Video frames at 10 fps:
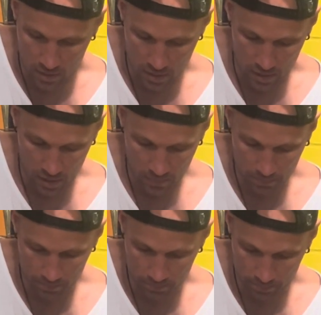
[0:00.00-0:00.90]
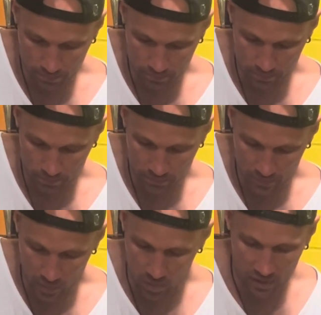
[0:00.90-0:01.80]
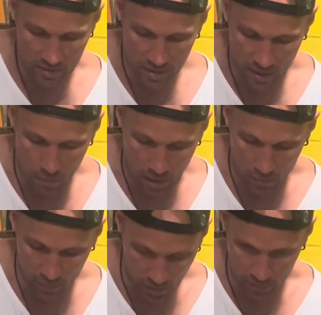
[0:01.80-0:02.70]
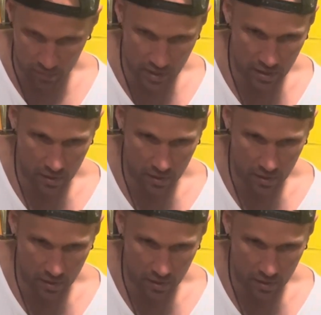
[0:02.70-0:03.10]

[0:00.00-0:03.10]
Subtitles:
I want to listen to that while we're on video.